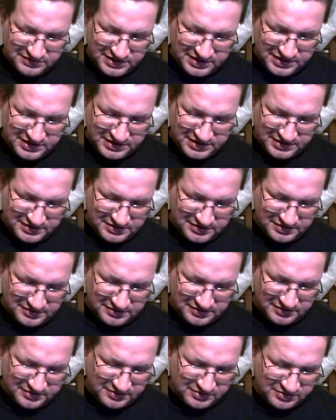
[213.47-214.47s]
the
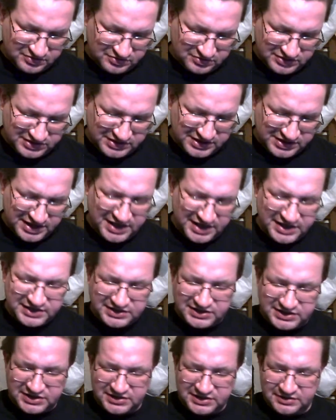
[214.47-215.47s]
article
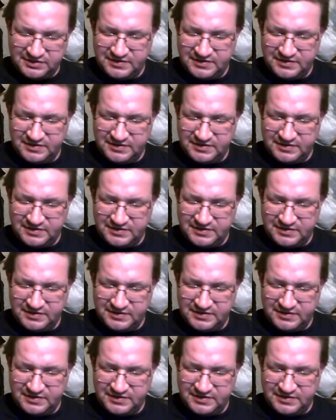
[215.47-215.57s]
states,